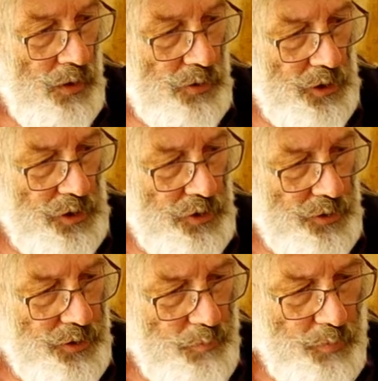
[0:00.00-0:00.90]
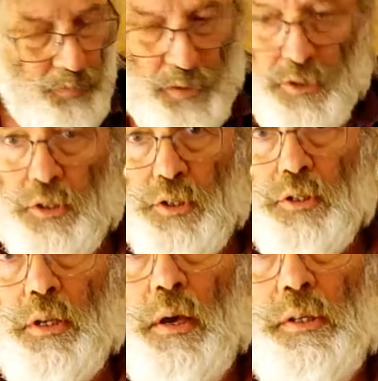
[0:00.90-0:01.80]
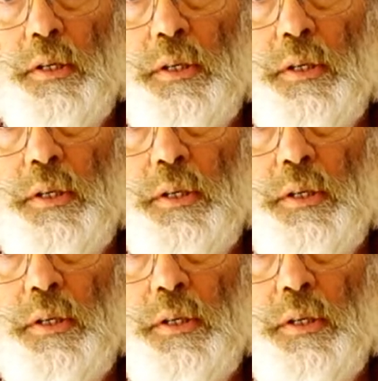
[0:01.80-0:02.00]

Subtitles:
on each of the separate pieces is going